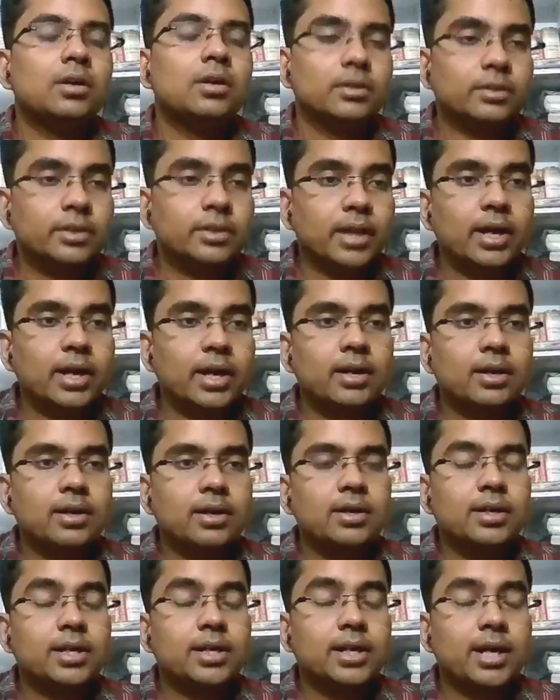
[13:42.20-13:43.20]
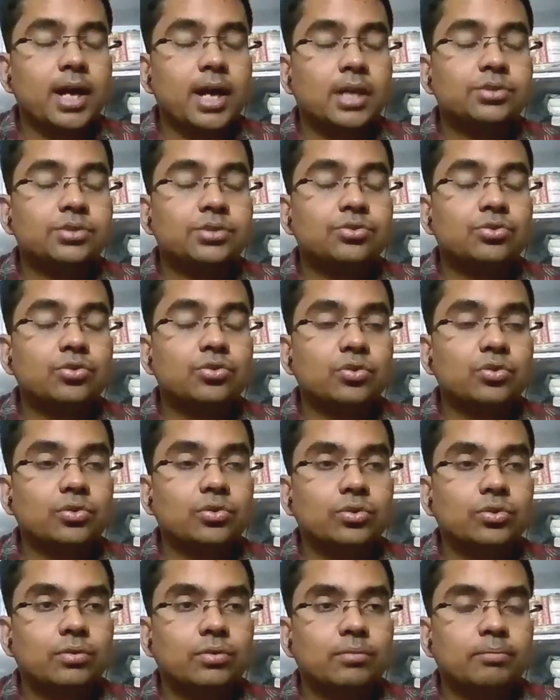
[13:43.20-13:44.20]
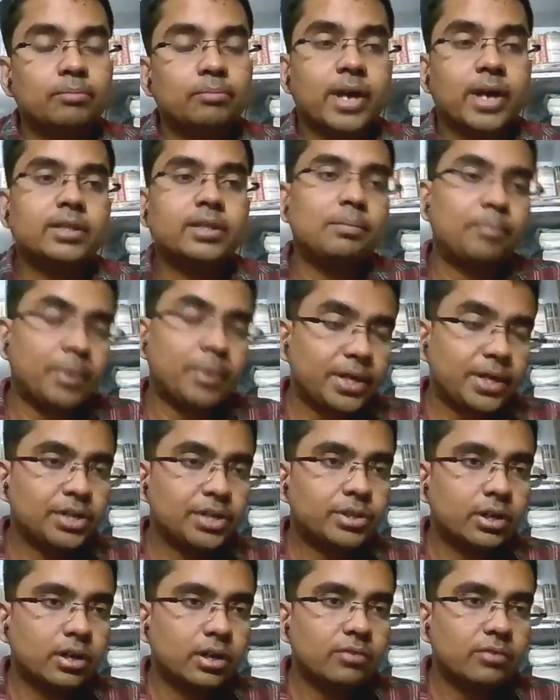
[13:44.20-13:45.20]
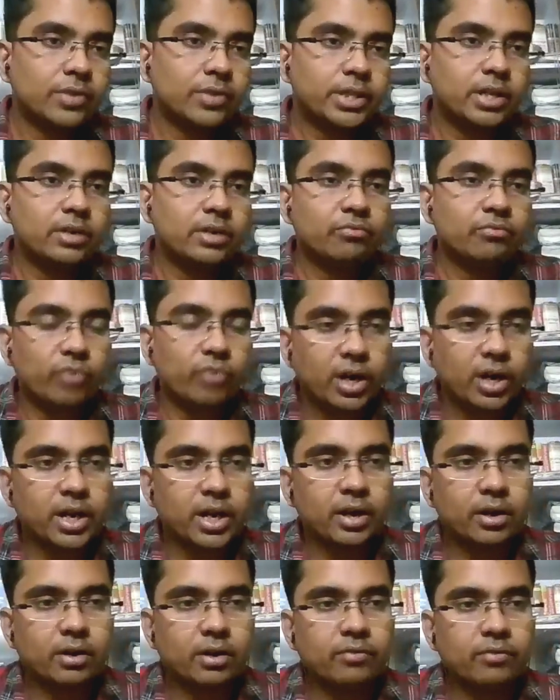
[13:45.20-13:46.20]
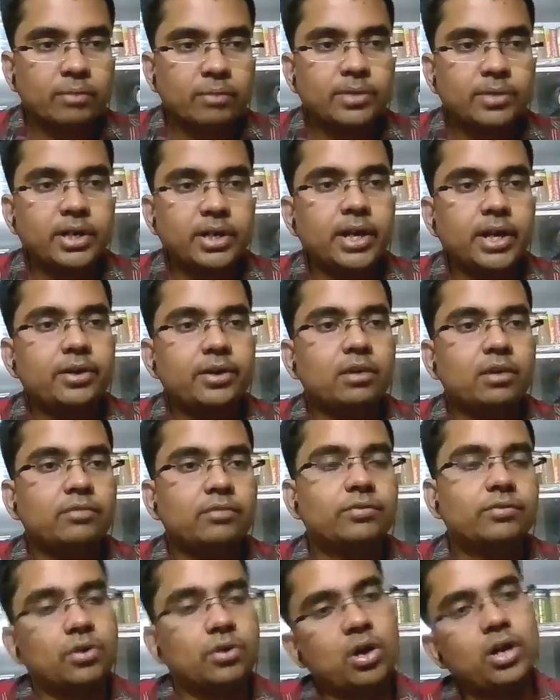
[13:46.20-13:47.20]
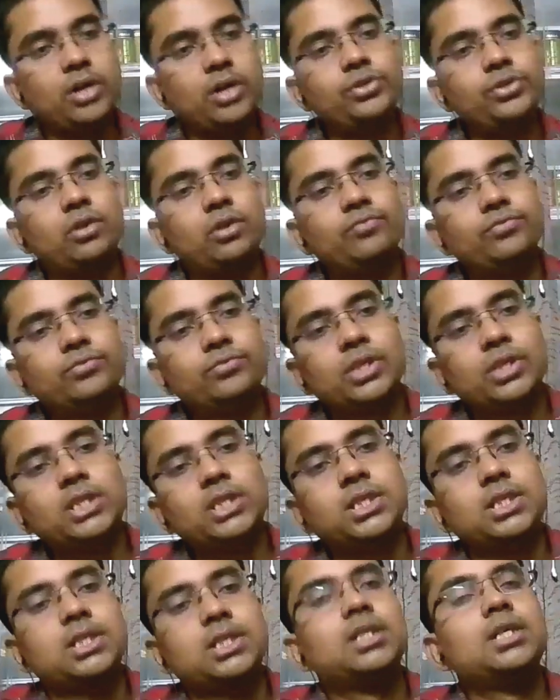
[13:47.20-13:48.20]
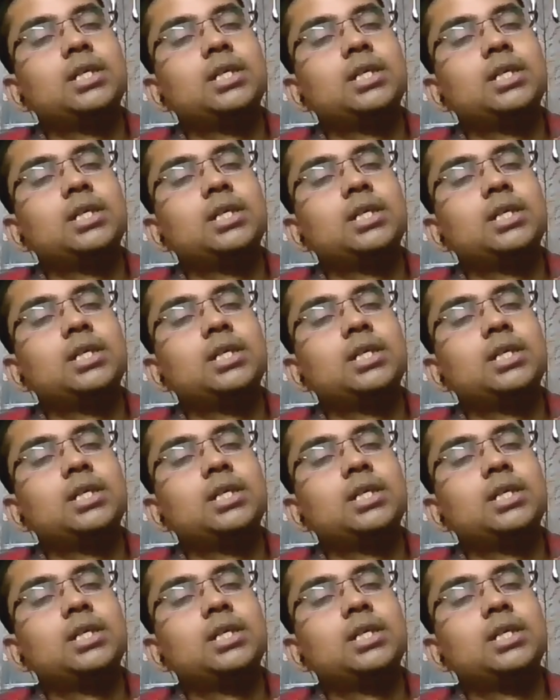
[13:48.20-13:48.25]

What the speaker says: then he has to make the petition within 1 year from the date of knowledge of such